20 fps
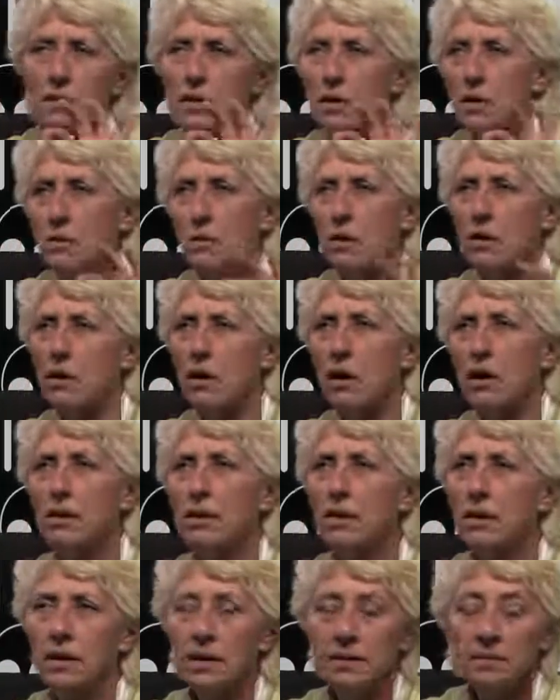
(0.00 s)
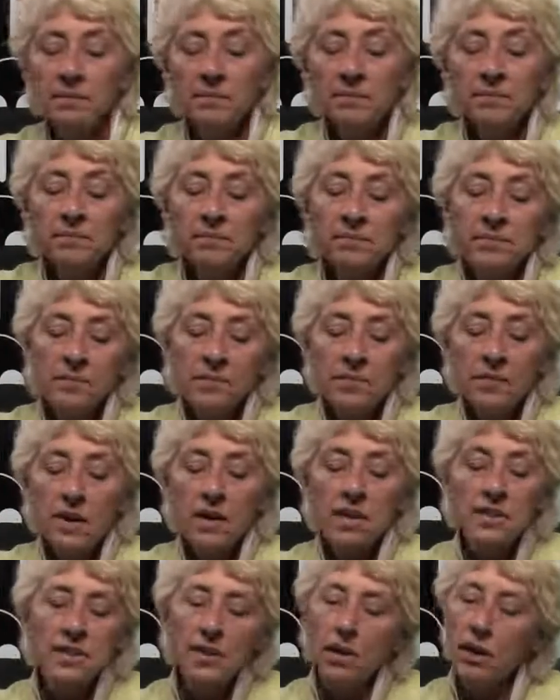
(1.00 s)
of them, but not.
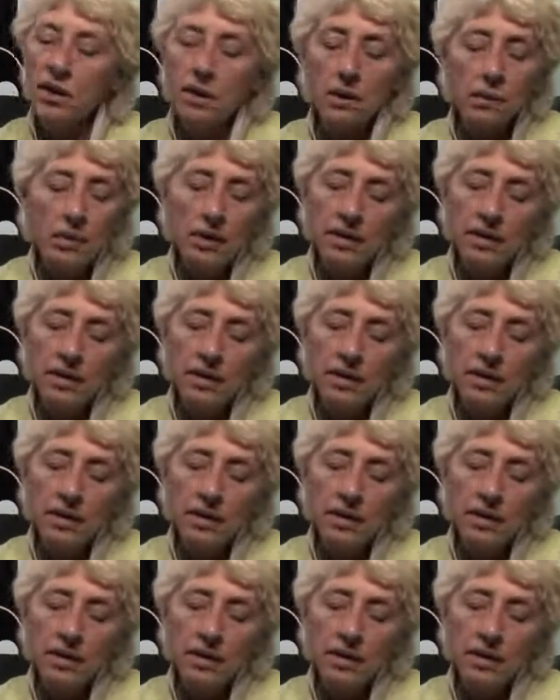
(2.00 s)
So I thought,